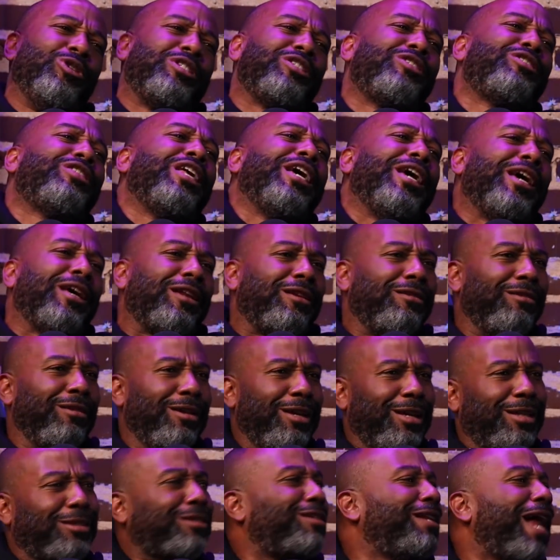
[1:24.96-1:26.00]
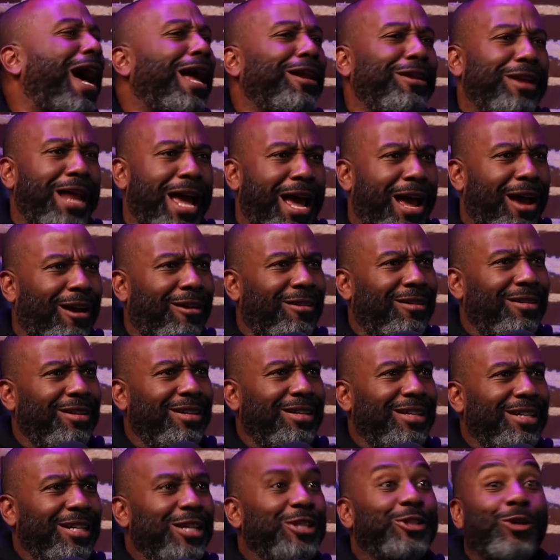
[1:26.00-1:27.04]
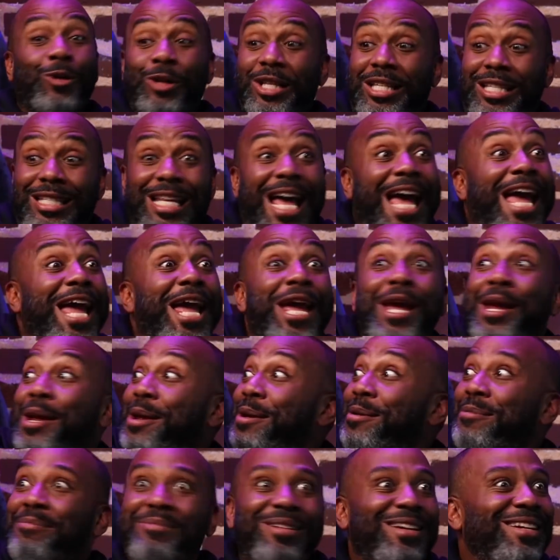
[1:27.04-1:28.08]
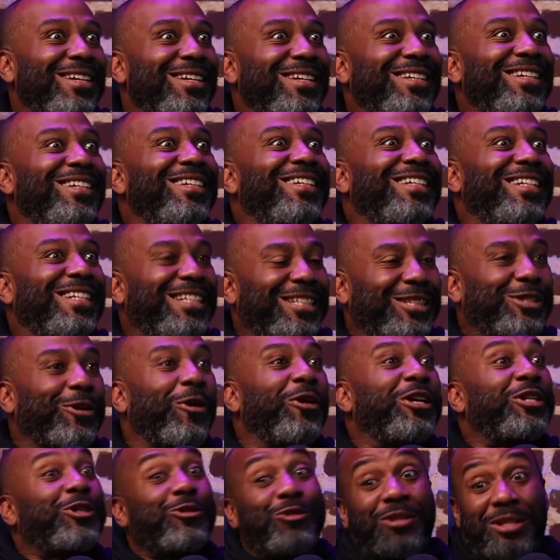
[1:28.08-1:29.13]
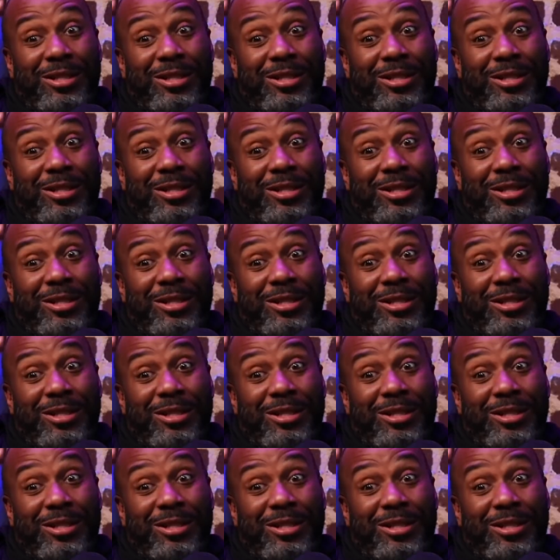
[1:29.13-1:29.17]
was then. It's not now. So the same. So it's